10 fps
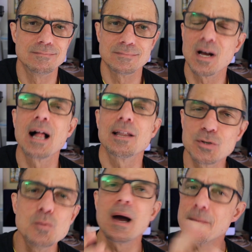I'll
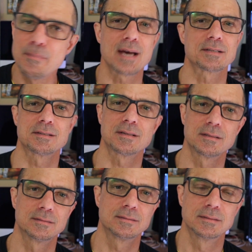do my best.
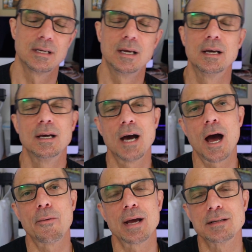
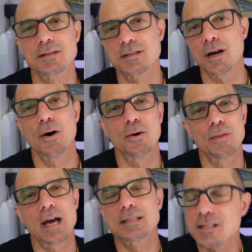All right, so
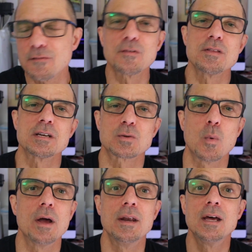that's it for this
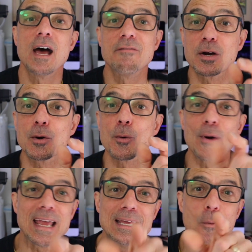one. Have a
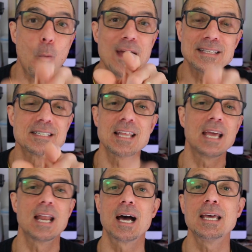great Wednesday
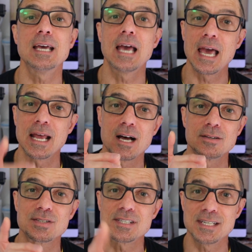night, and I'll
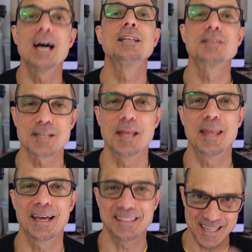see you on
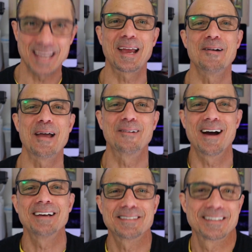Sunday. Take care now,
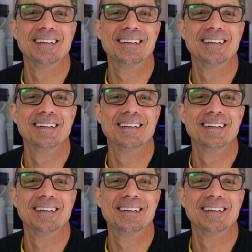guys.